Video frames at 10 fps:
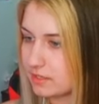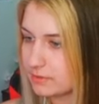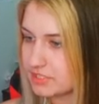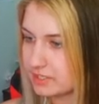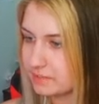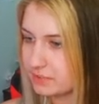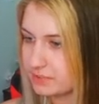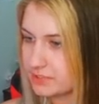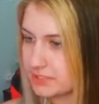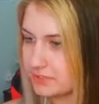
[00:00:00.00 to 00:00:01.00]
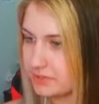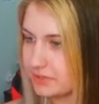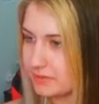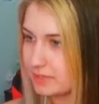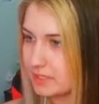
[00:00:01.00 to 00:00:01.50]
I was like, but there's still
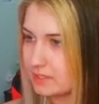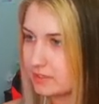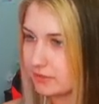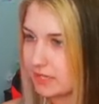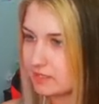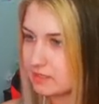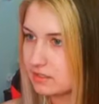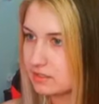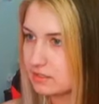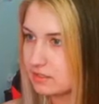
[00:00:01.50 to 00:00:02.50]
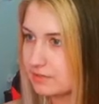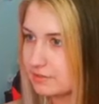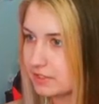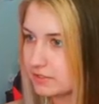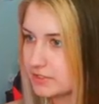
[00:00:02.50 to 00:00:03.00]
no... Okay. I
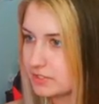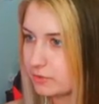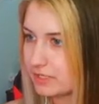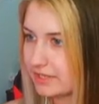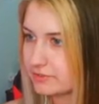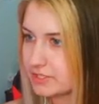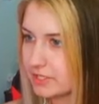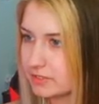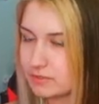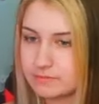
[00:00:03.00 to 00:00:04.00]
feel like there's... Oh yeah, there's another...